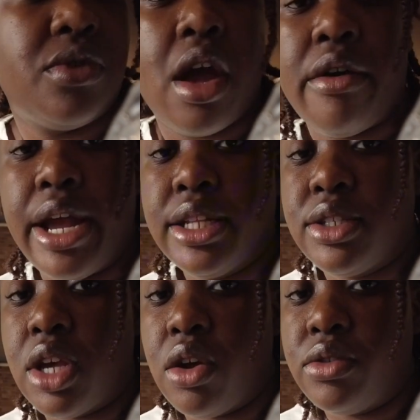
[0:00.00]
Alright,
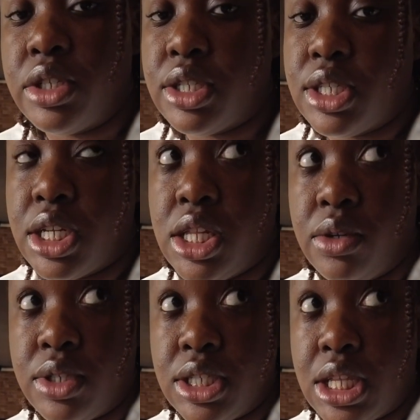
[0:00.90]
so this is the
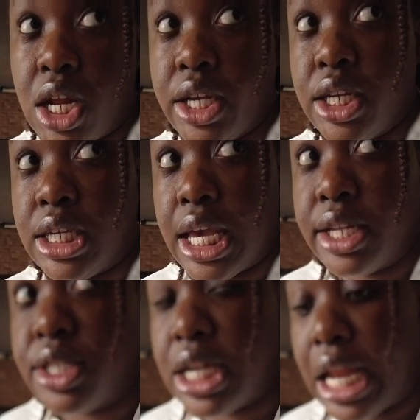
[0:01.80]
closest that I could
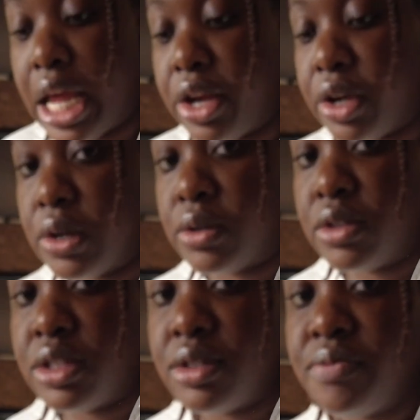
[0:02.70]
get to
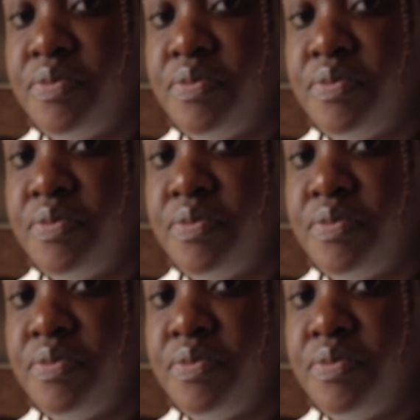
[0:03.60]
Nando's.